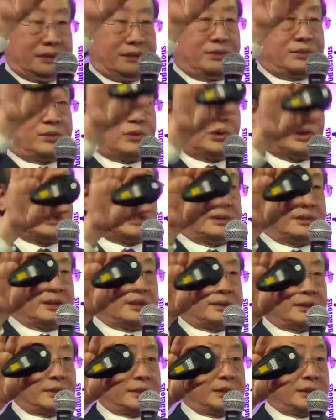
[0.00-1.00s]

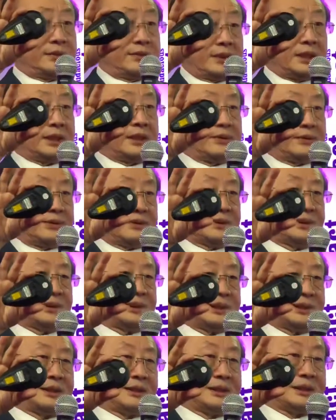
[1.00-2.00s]
435
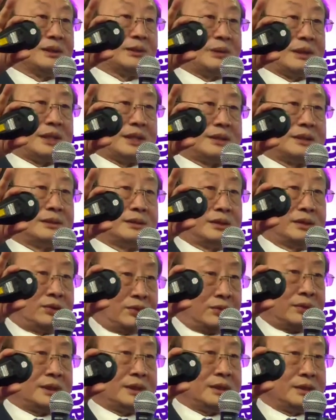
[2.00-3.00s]
congressional
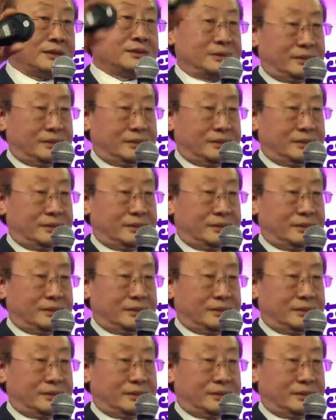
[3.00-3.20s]
districts,